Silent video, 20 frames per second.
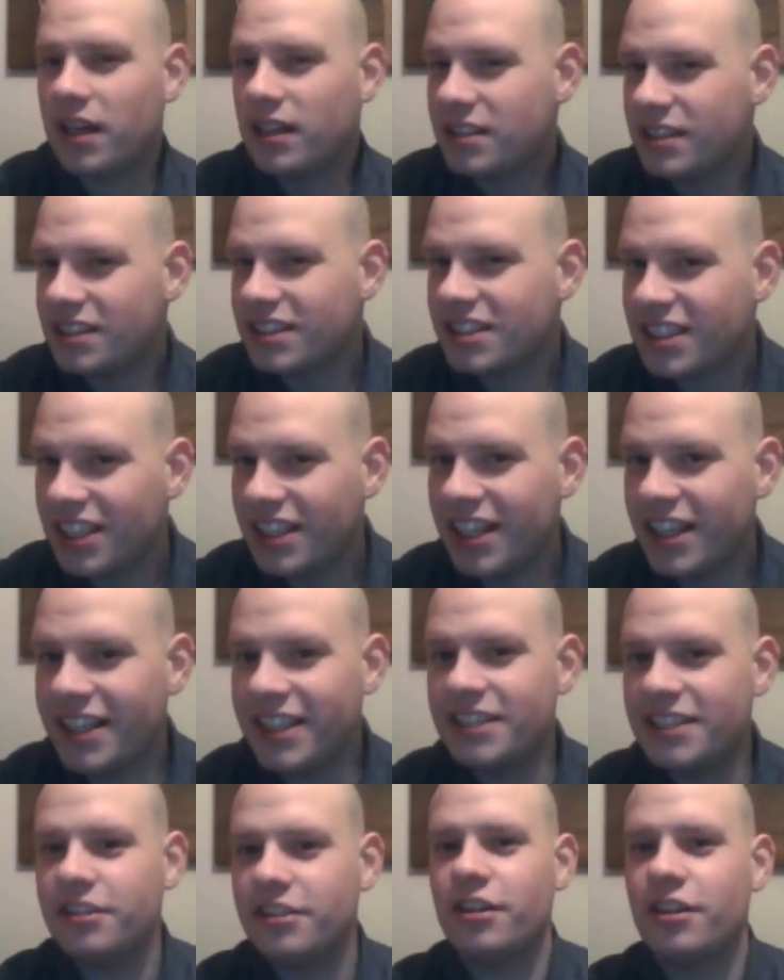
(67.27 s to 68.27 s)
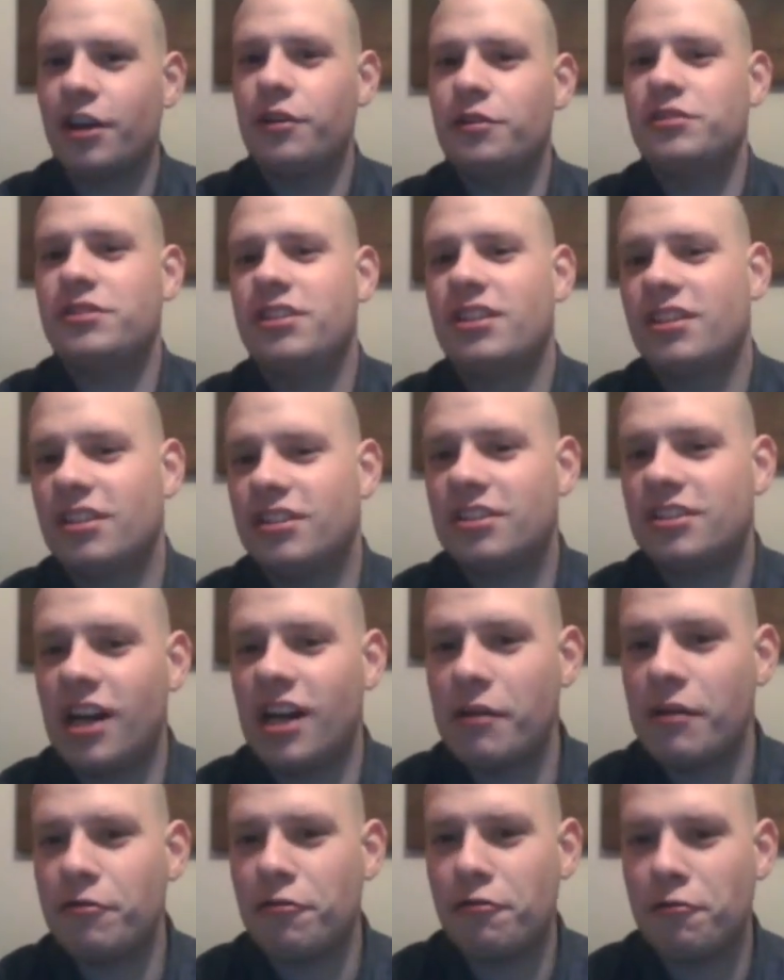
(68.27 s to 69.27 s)
This clearly denotes the
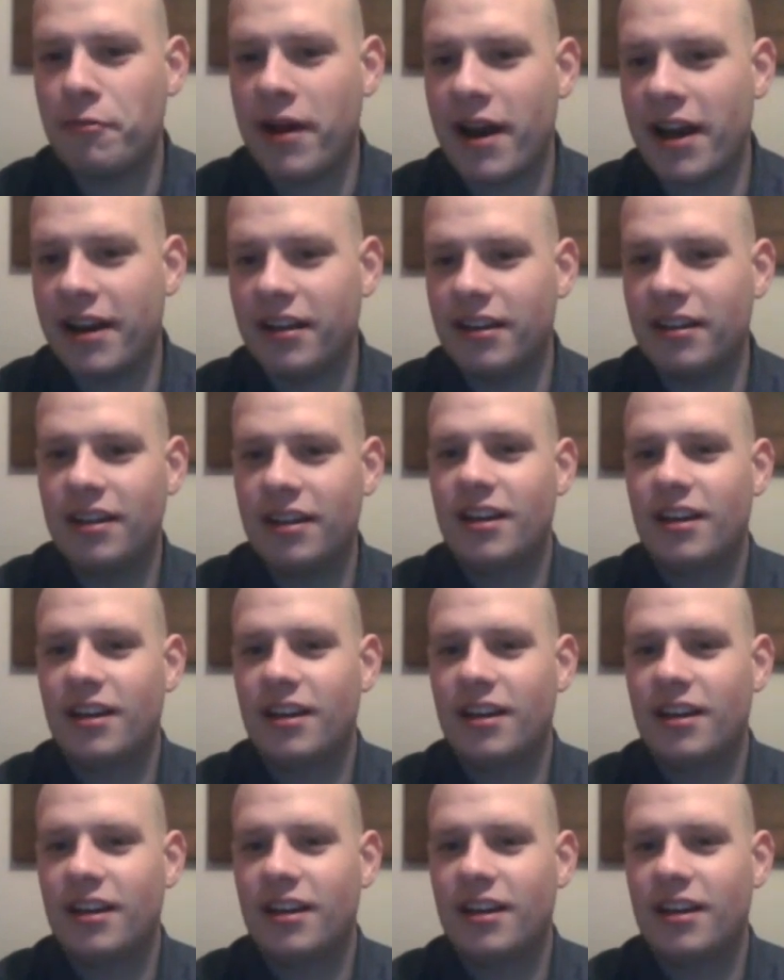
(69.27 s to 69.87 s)
type of man